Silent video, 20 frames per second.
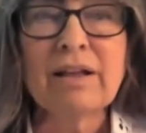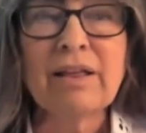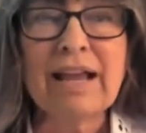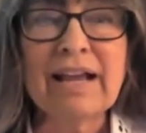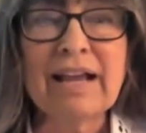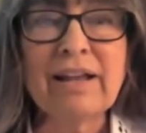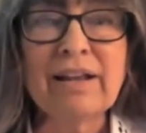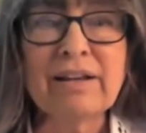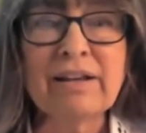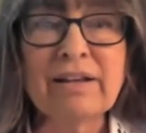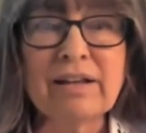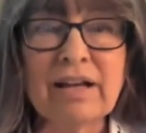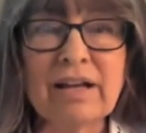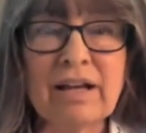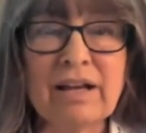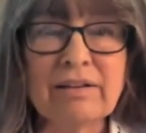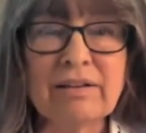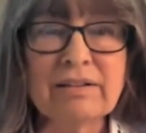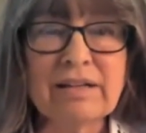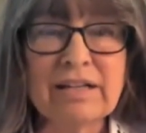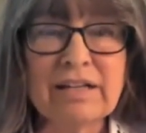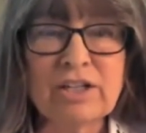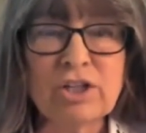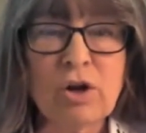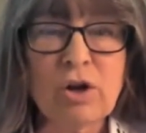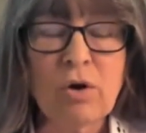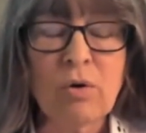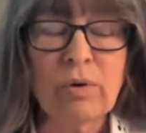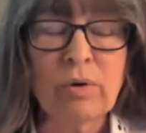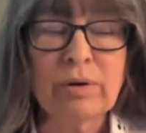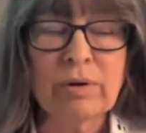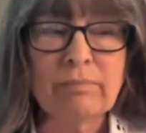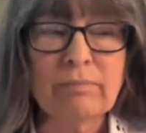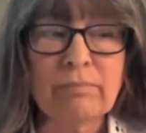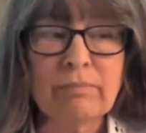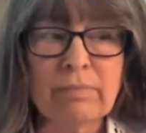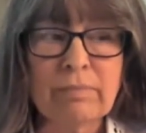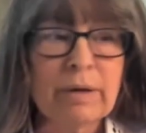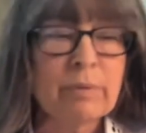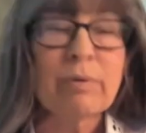
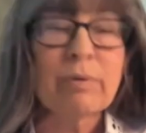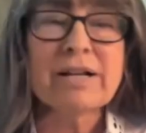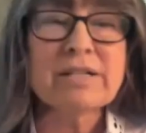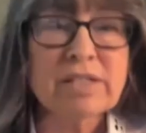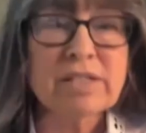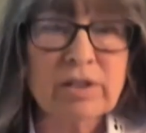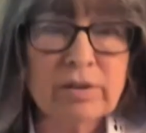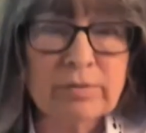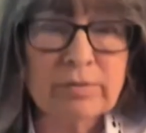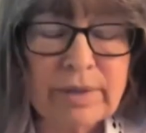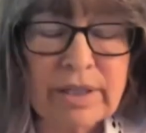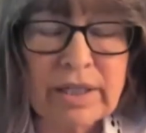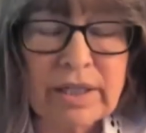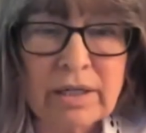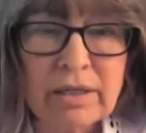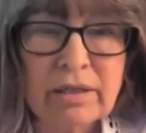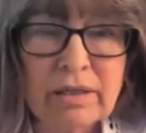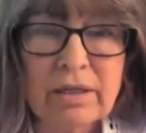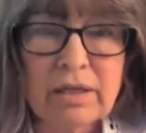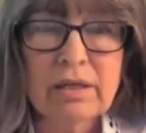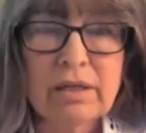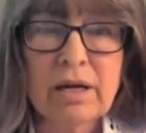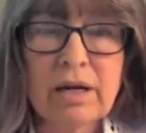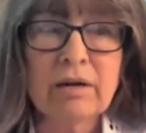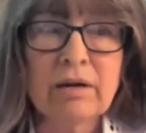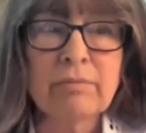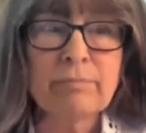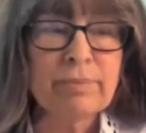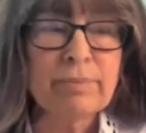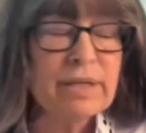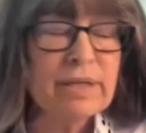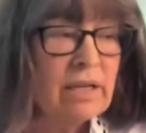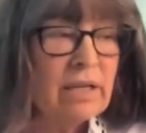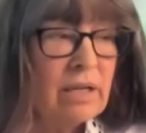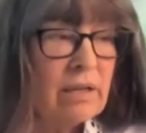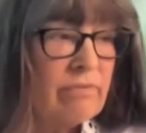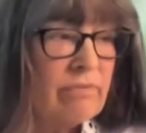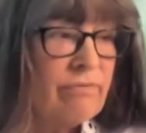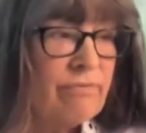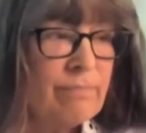my rights aren't
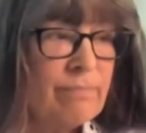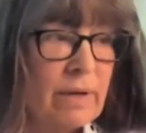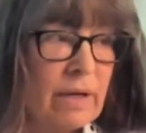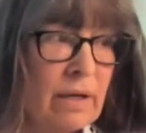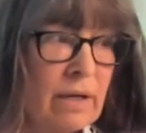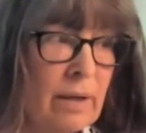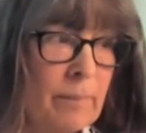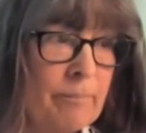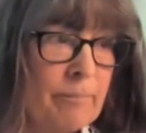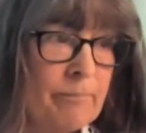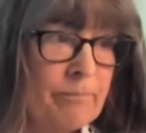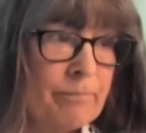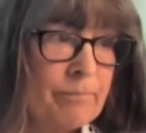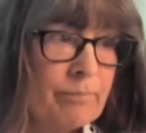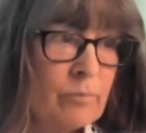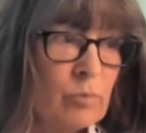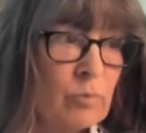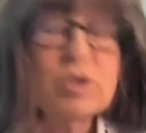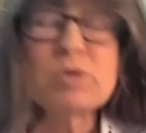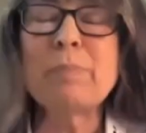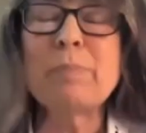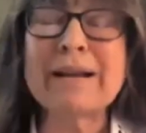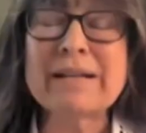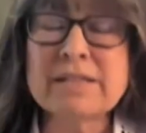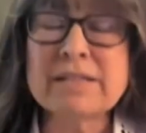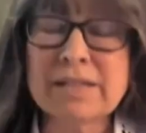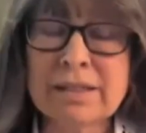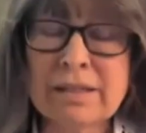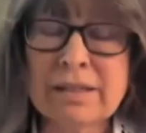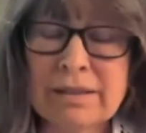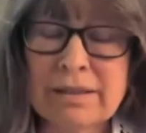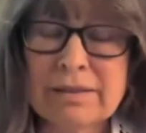being respected?